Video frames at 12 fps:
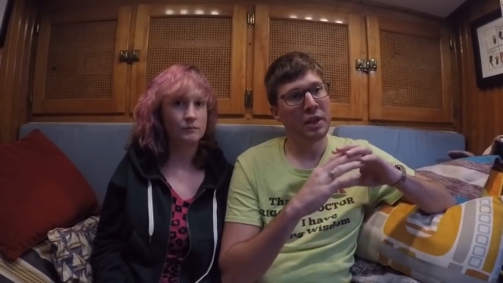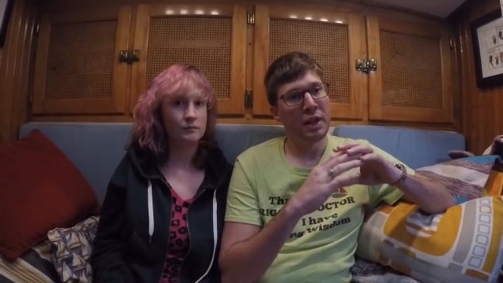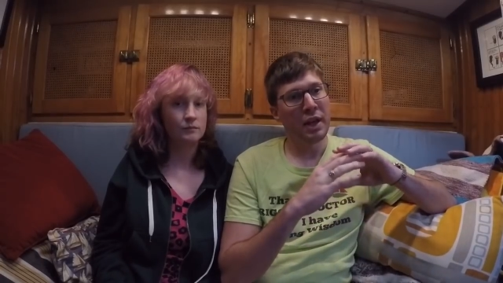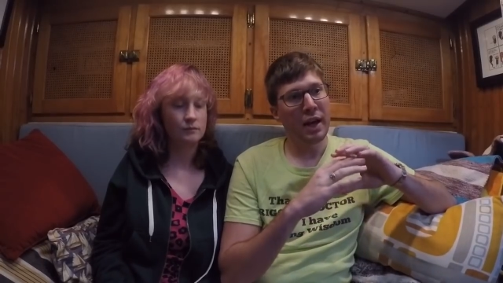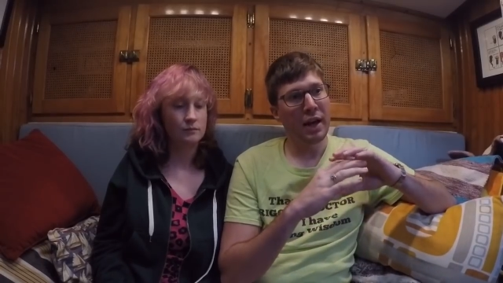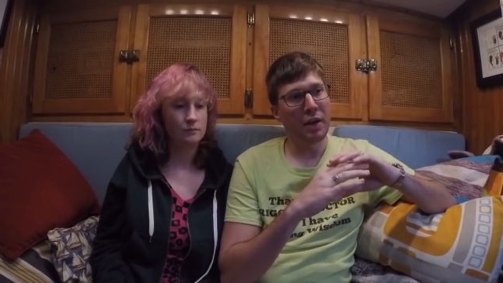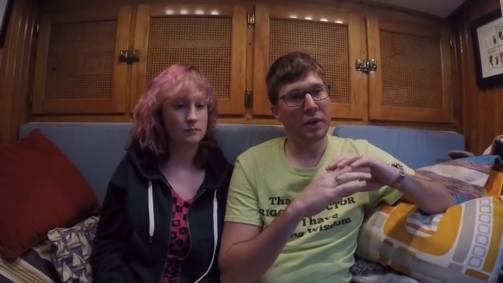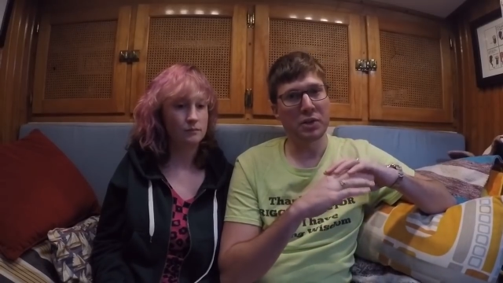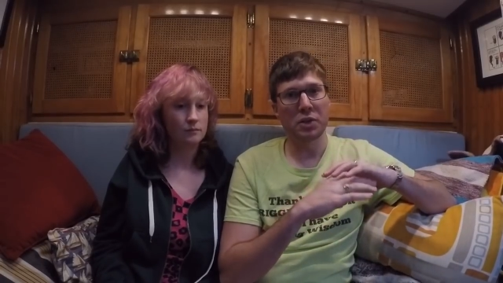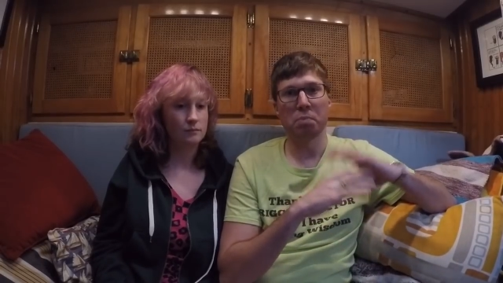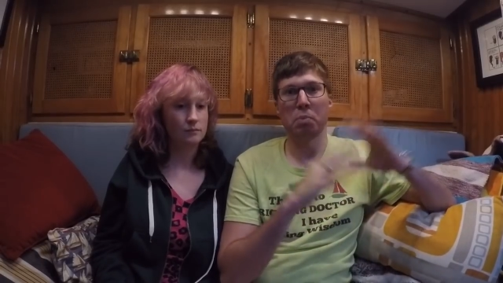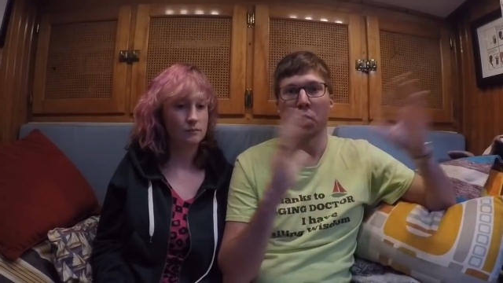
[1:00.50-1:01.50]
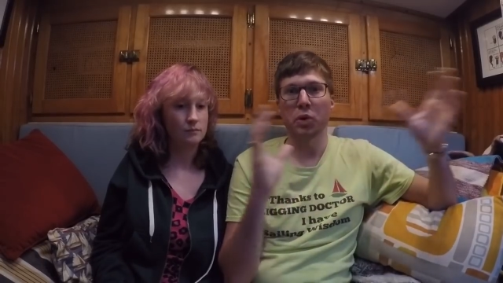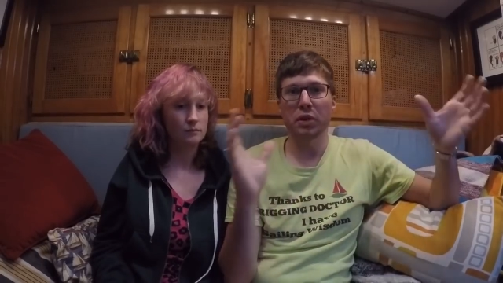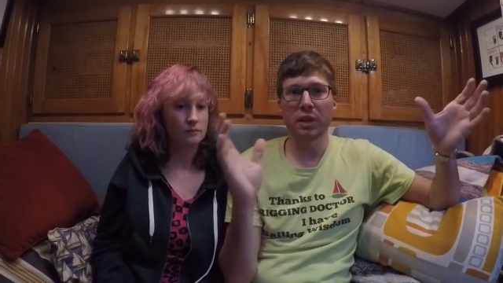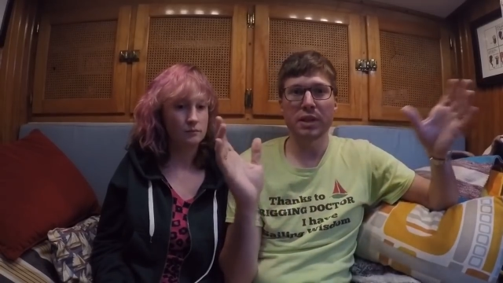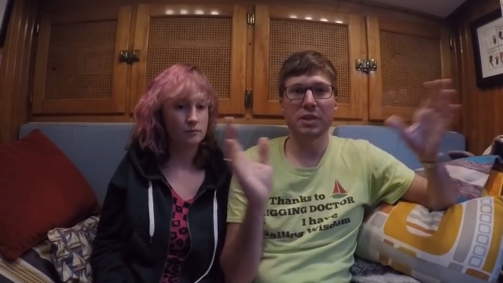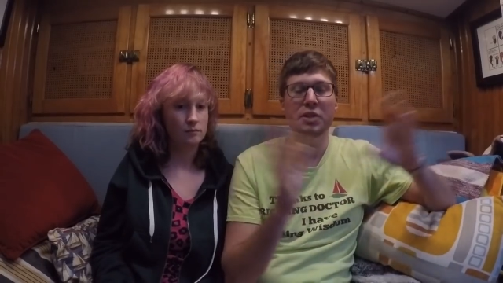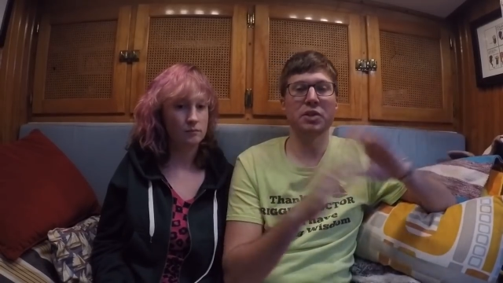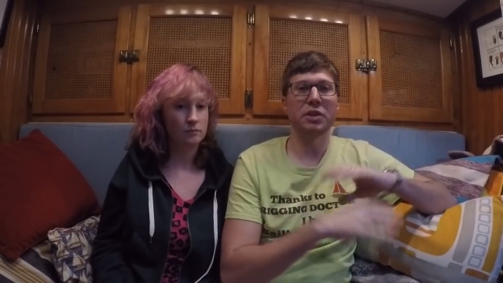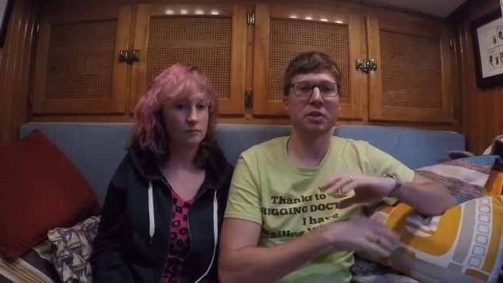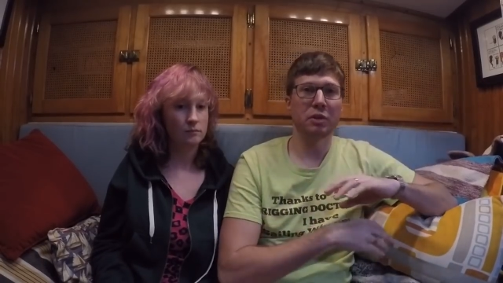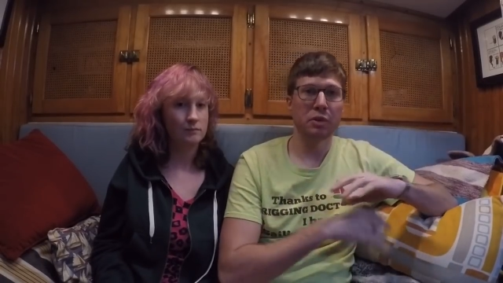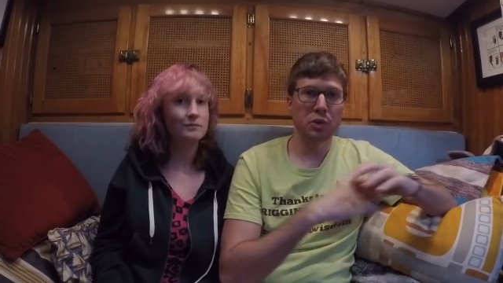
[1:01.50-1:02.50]
Speaker 1: how it's the borderless and you can
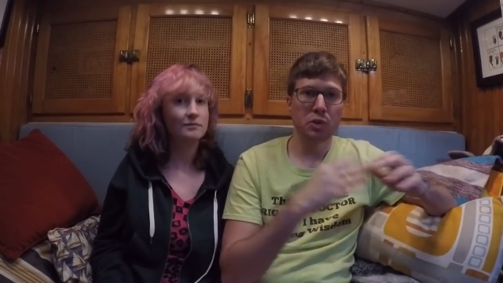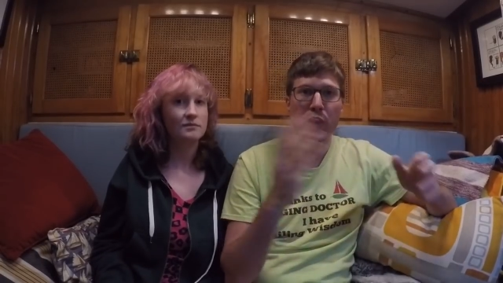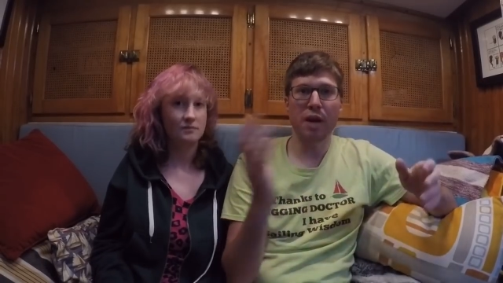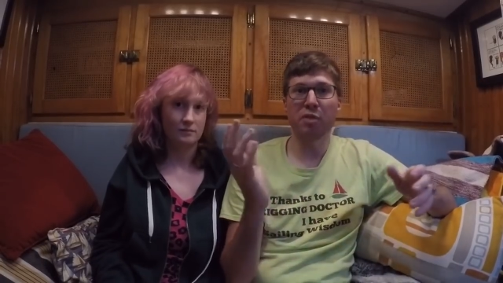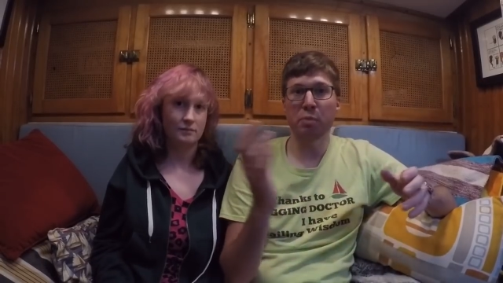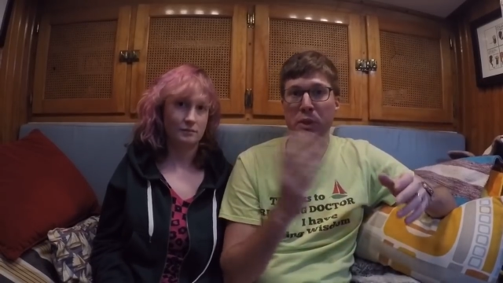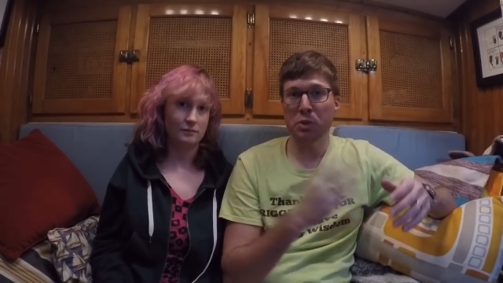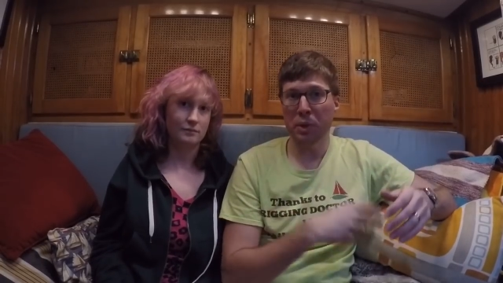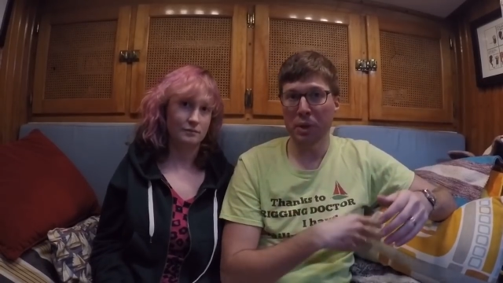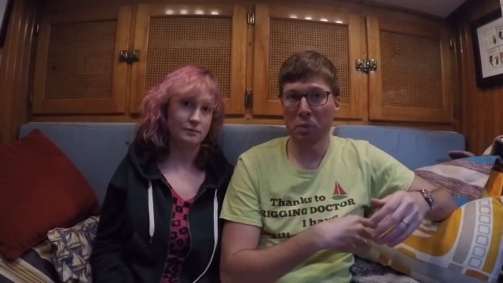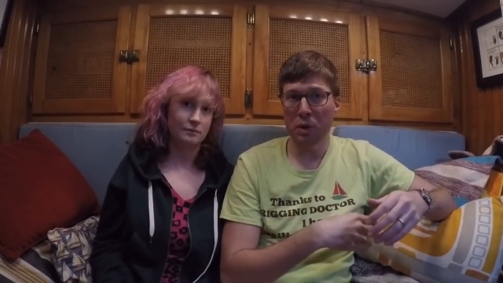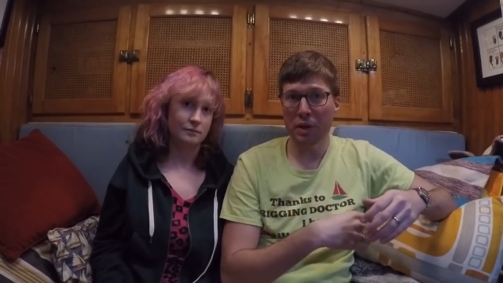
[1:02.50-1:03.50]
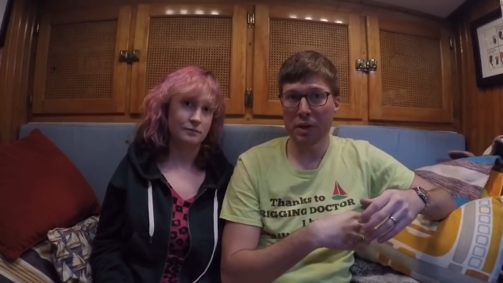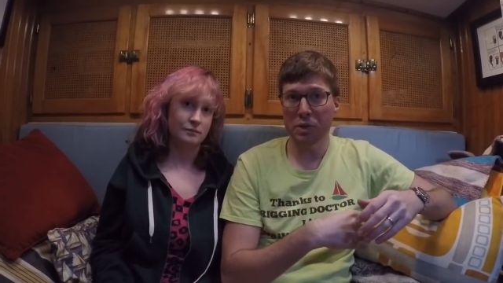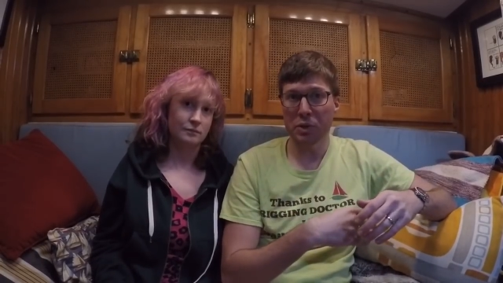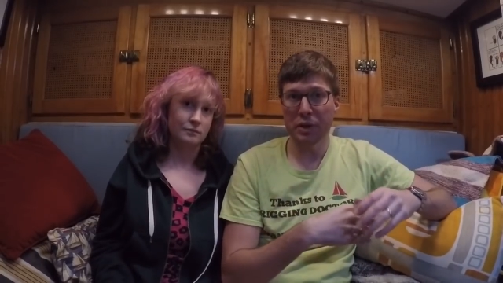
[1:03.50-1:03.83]
travel between one country or